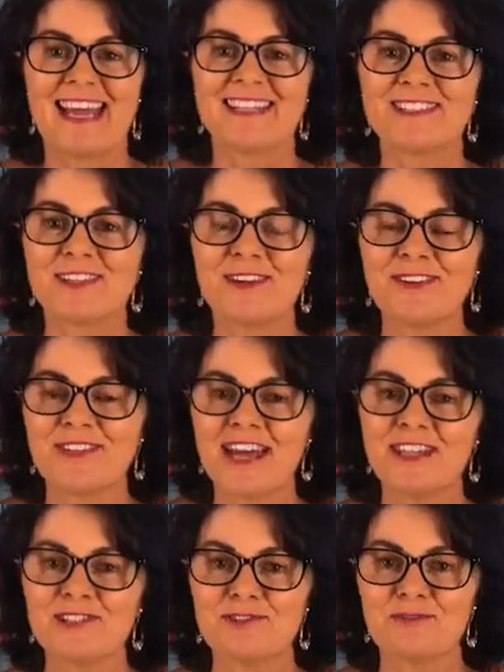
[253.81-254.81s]
And so
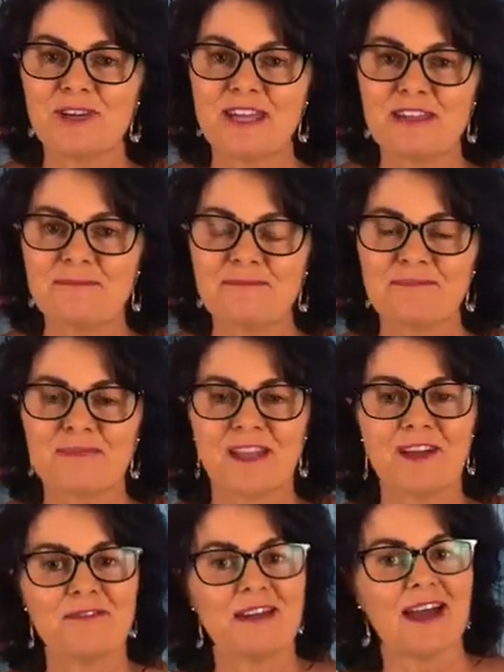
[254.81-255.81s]
that dream
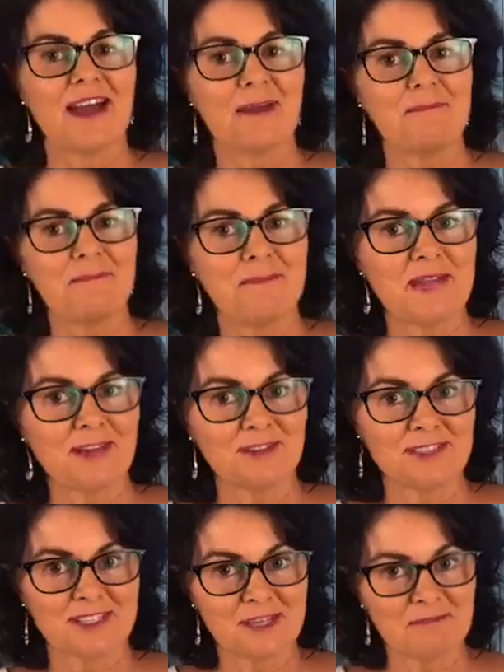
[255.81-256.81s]
of being
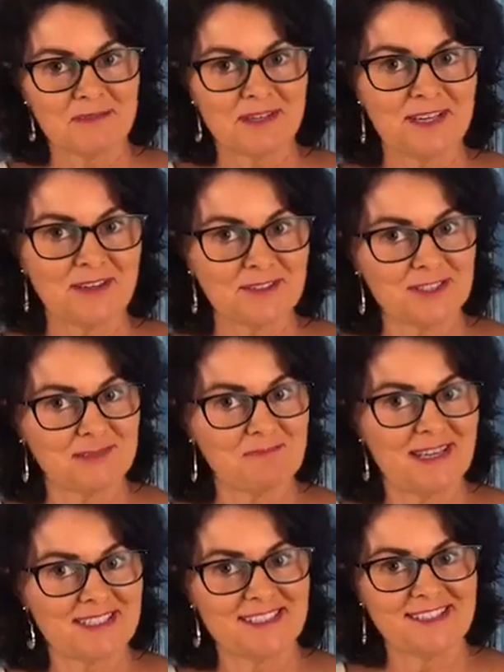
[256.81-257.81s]
on somebody else's
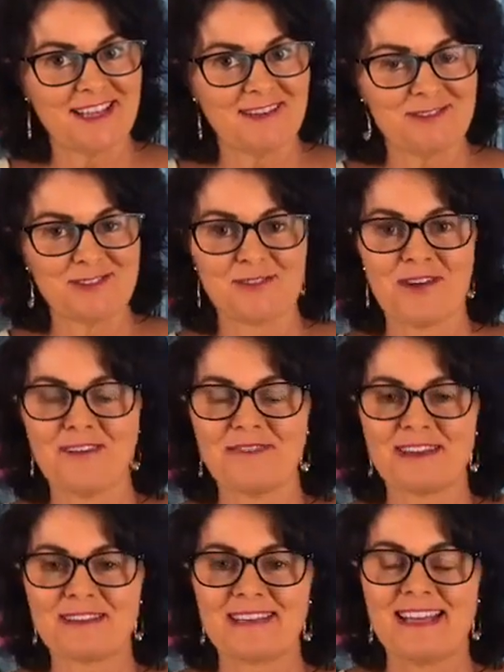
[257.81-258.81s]
bus and they were
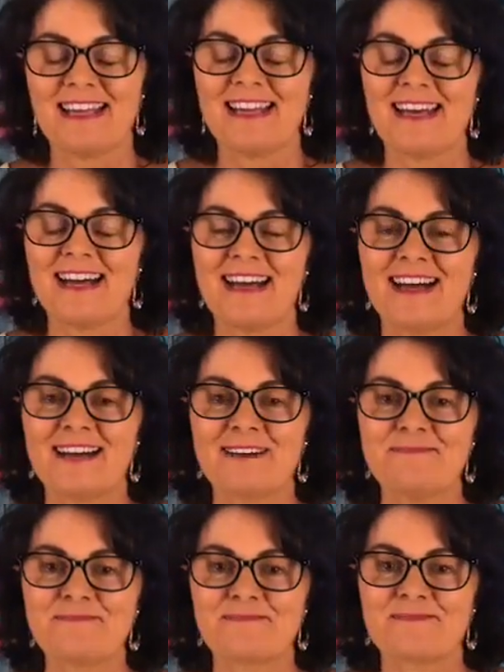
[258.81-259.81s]
driving,
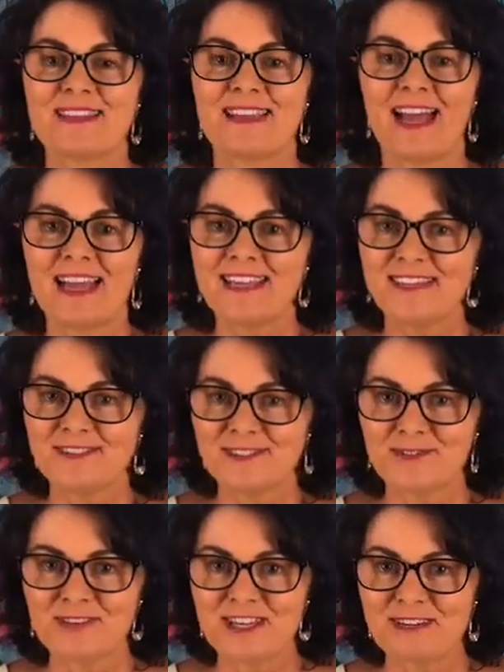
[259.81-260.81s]
in the
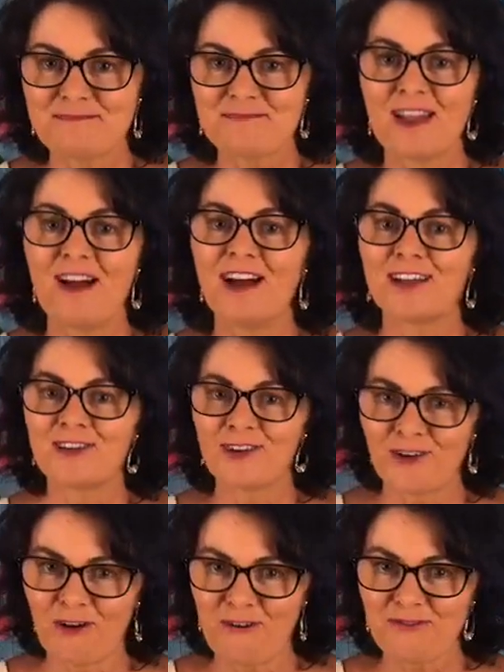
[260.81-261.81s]
dream, I
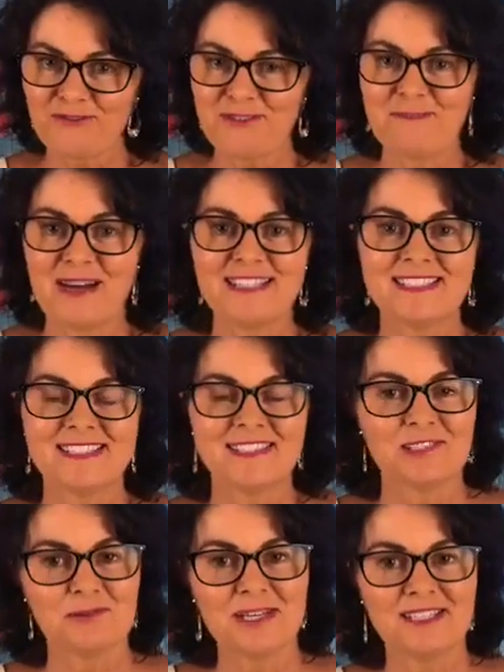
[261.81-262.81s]
got off the bus
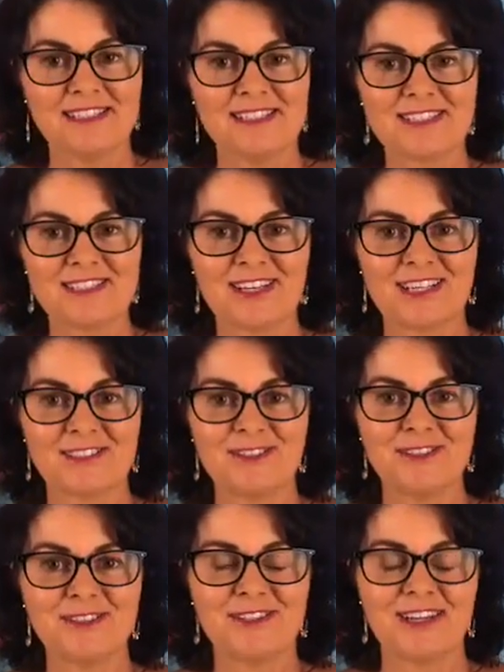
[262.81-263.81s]
as quickly as I
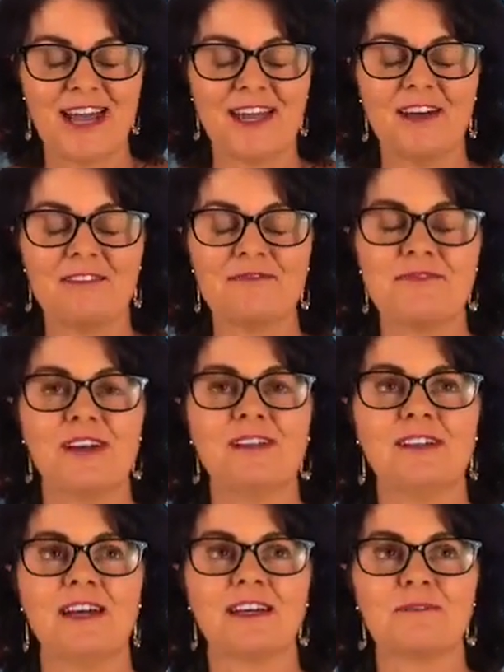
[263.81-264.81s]
could, and I
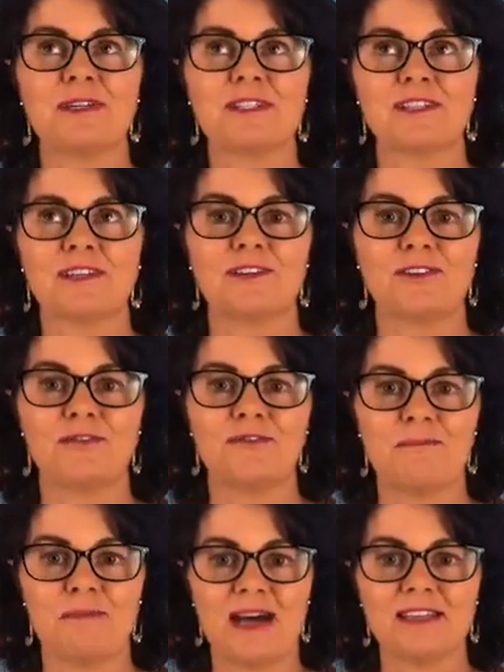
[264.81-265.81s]
felt like once I got
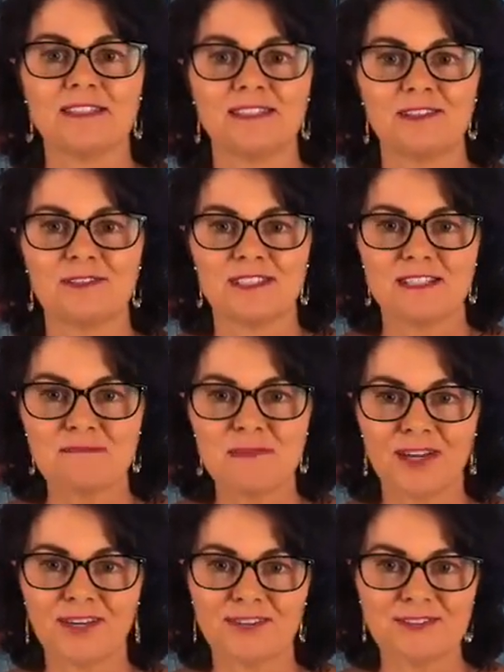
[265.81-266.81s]
off the bus and I was in
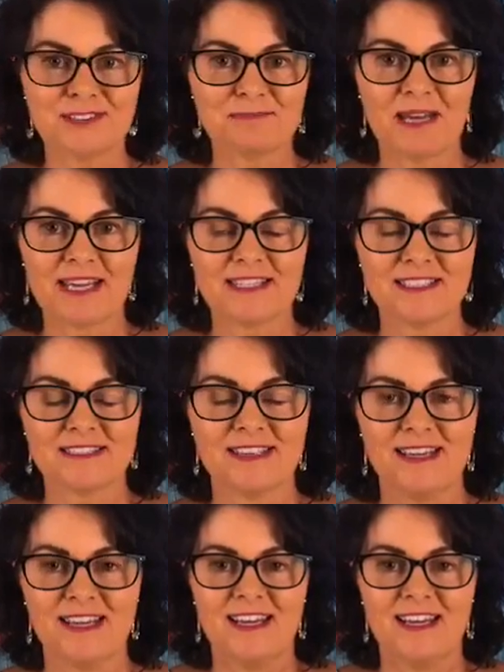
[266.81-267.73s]
my own space,